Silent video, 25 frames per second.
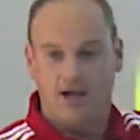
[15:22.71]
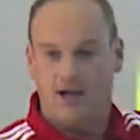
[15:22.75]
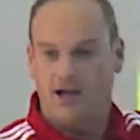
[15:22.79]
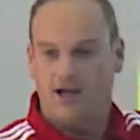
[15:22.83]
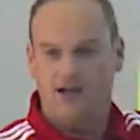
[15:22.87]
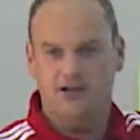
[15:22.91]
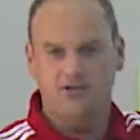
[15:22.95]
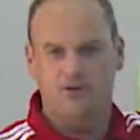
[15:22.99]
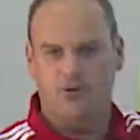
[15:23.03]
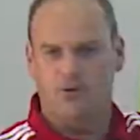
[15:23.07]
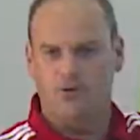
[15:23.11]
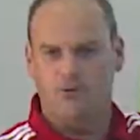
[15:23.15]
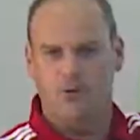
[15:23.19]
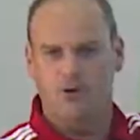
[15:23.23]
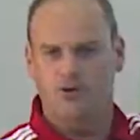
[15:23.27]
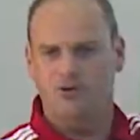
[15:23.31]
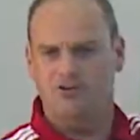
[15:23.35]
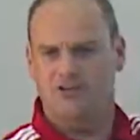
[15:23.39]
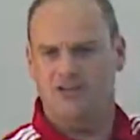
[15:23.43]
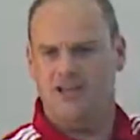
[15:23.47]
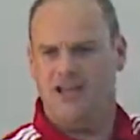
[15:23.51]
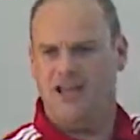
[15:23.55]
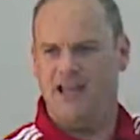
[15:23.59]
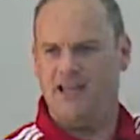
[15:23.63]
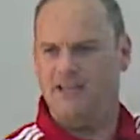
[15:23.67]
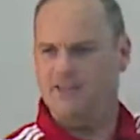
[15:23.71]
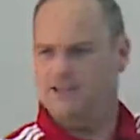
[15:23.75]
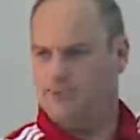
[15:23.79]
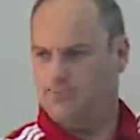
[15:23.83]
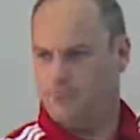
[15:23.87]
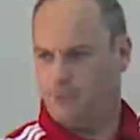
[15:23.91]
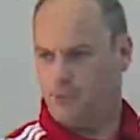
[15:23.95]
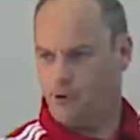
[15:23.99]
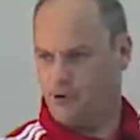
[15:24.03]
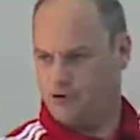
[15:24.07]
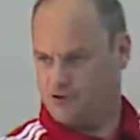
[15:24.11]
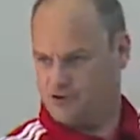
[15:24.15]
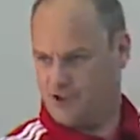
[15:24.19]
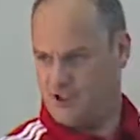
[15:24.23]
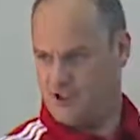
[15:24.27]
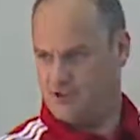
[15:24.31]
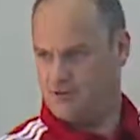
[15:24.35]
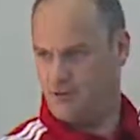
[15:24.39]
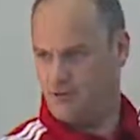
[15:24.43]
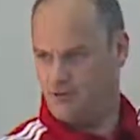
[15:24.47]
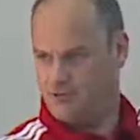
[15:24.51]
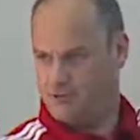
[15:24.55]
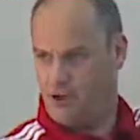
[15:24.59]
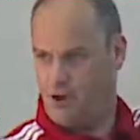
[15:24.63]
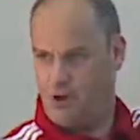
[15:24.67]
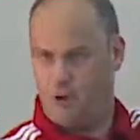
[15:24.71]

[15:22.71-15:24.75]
it's almost 80% of the